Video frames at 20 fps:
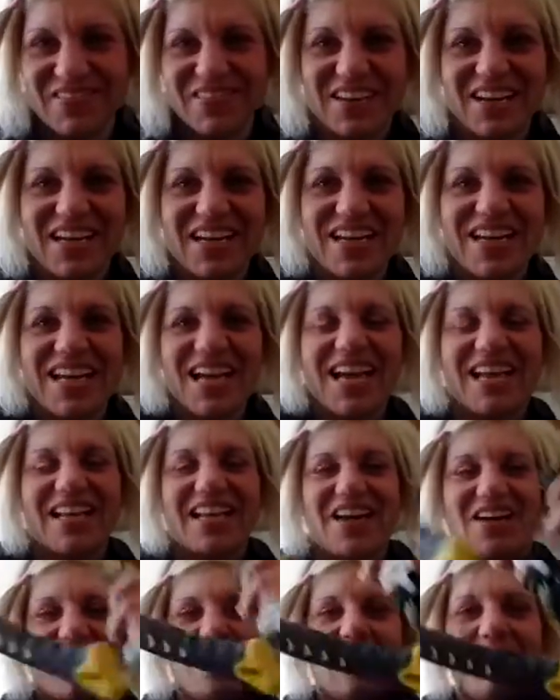
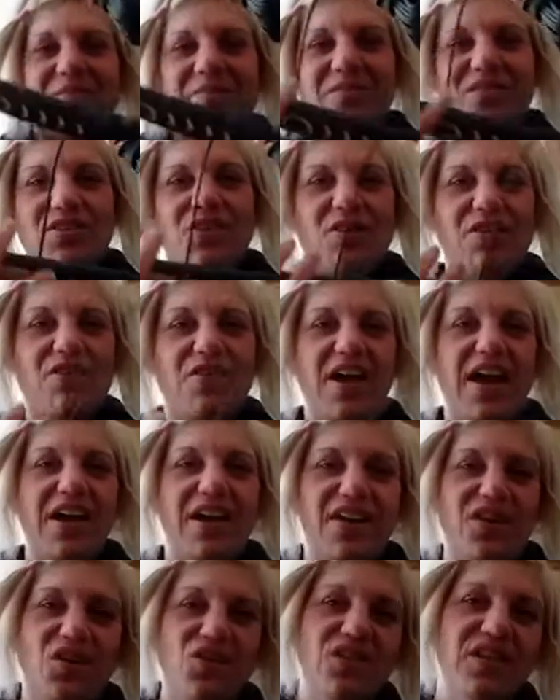And so if I
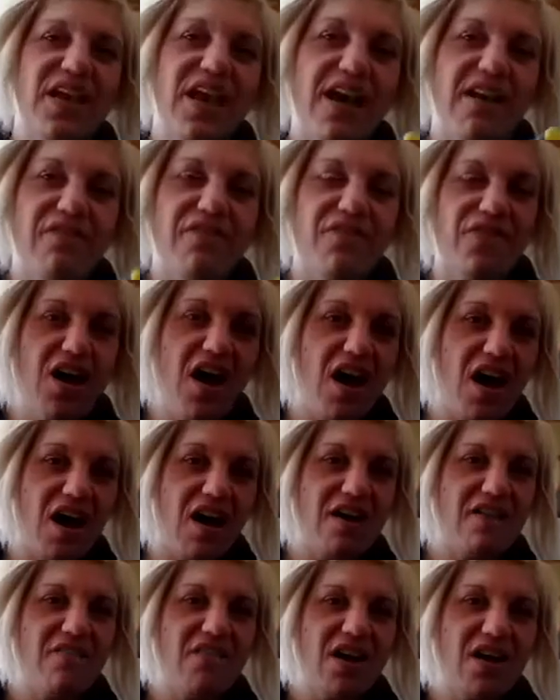can only have
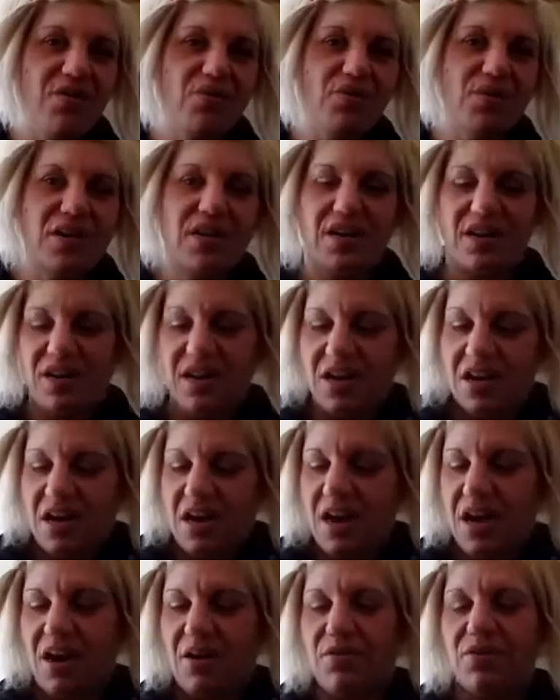5, I
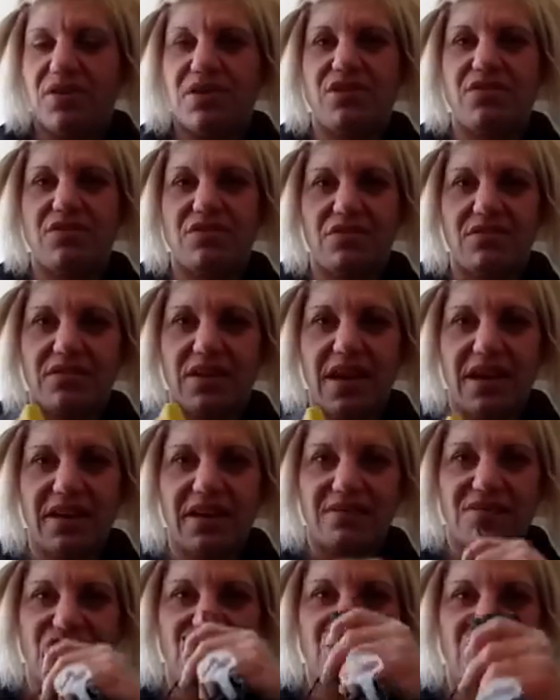would
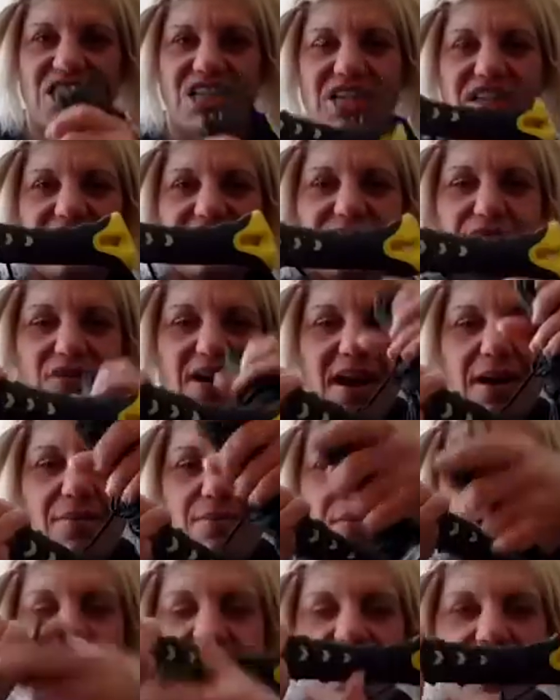kind of cheat and
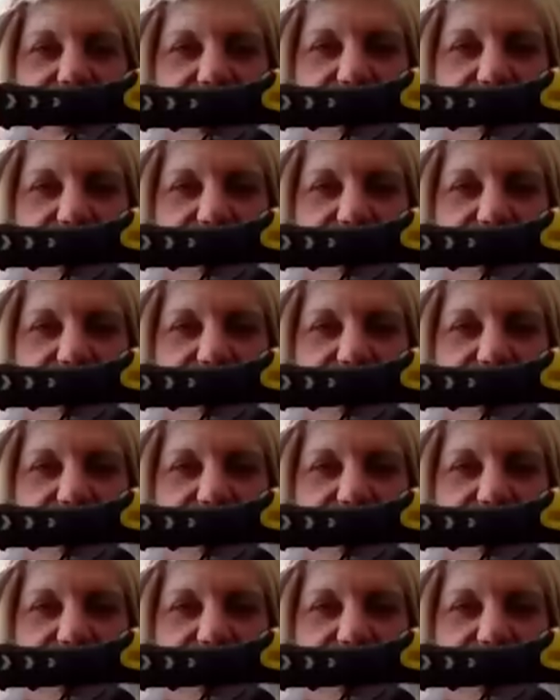wrap my